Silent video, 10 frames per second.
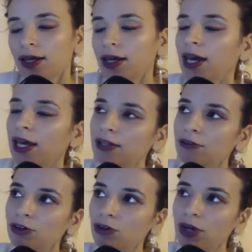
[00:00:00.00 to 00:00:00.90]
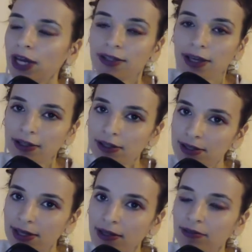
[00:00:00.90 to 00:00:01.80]
And if we look at the other
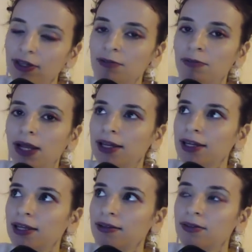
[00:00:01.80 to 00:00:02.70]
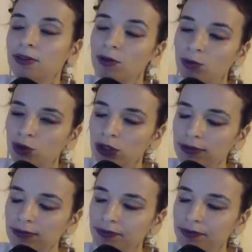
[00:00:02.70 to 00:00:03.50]
sattvic planet, the Moon